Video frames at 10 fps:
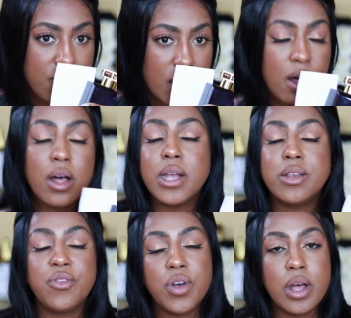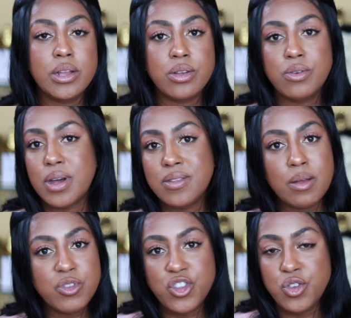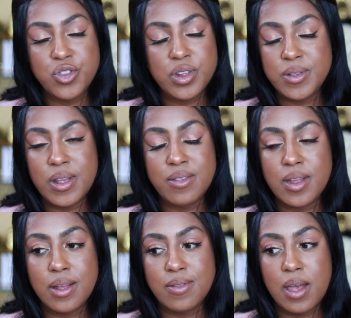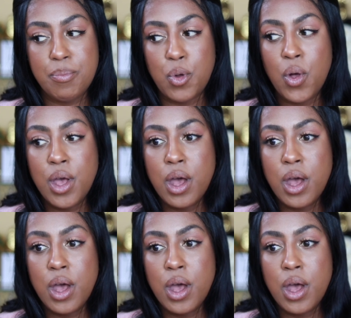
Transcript: kind of, kind of, you guys, I'm just using this as an example.